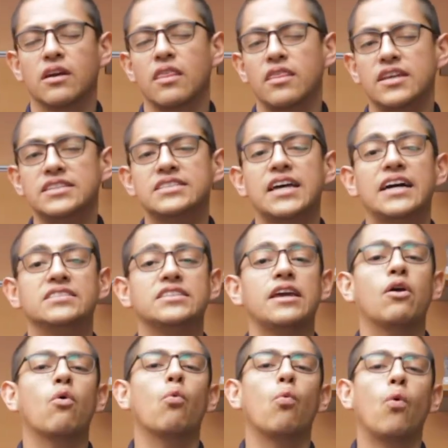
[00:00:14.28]
This has
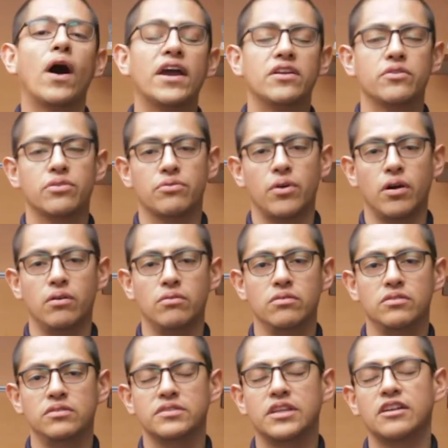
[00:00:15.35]
a wider throw
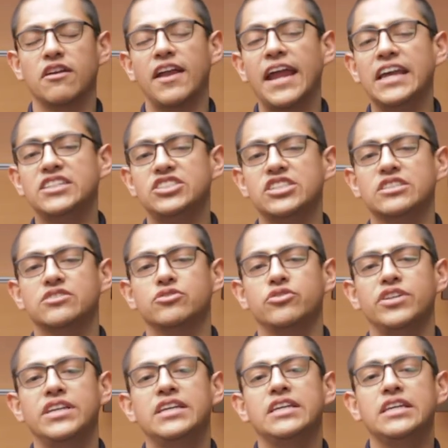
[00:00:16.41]
than our
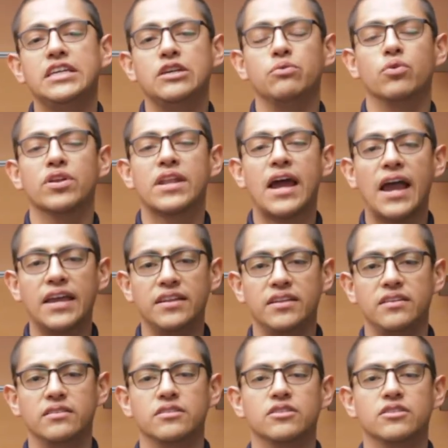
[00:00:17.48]
HES3D E190,